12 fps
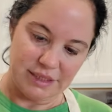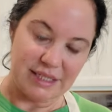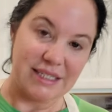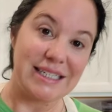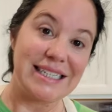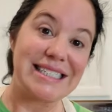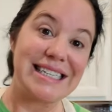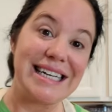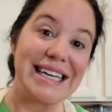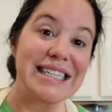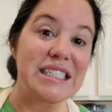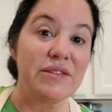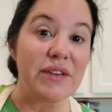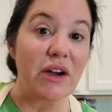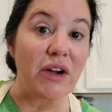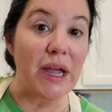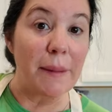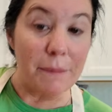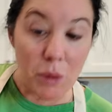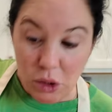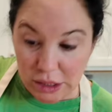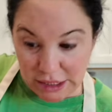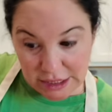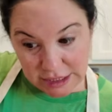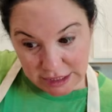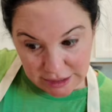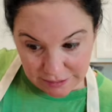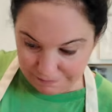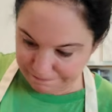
Seasoning is very important.